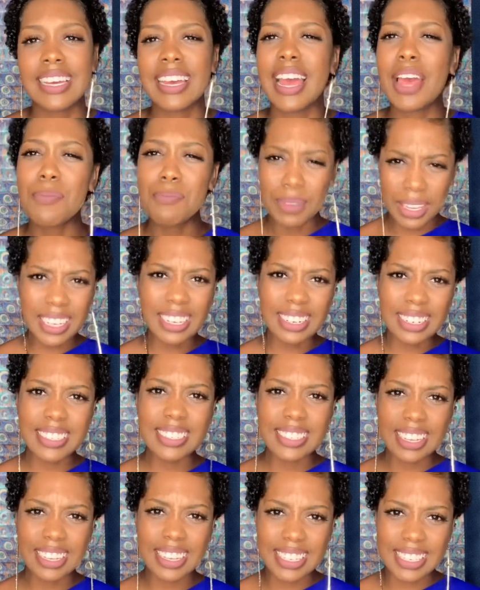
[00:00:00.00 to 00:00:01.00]
and be good
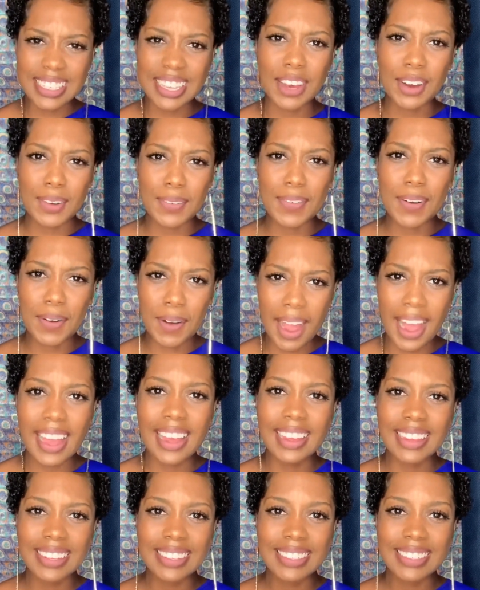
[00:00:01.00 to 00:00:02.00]
to yourself, okay?
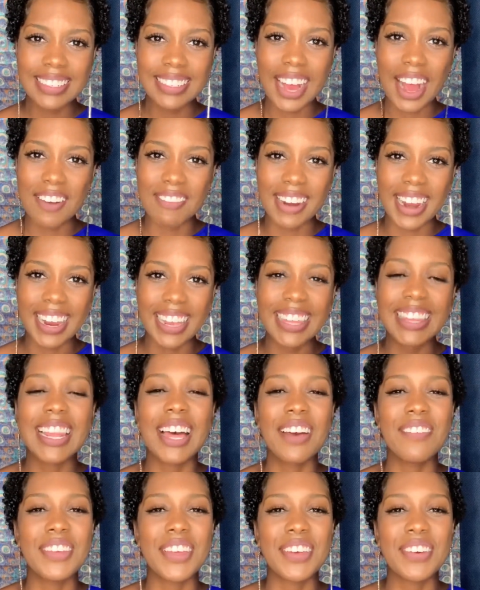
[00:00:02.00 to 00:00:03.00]
All right,
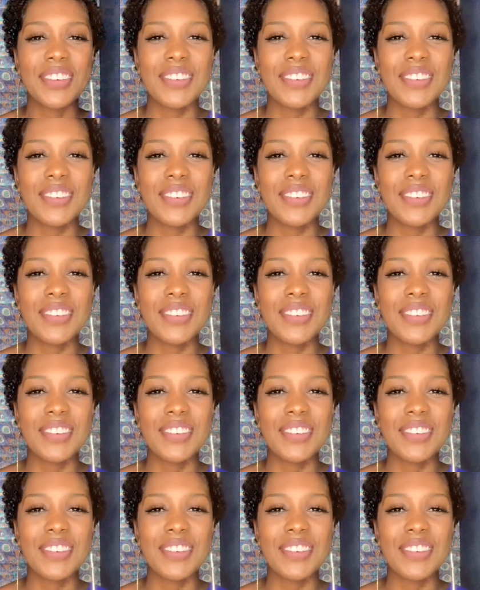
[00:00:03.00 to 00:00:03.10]
love you.